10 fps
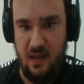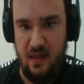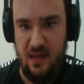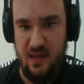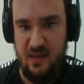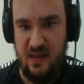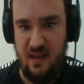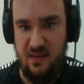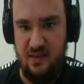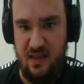It is
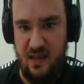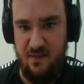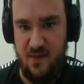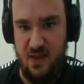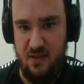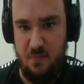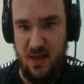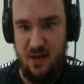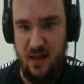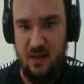as if he's
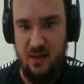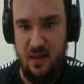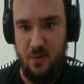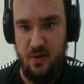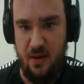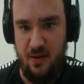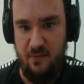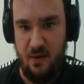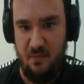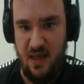been liberated
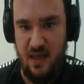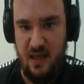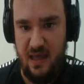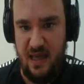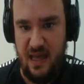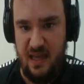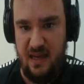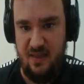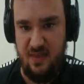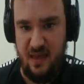from
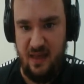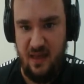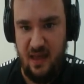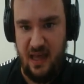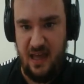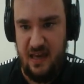anything and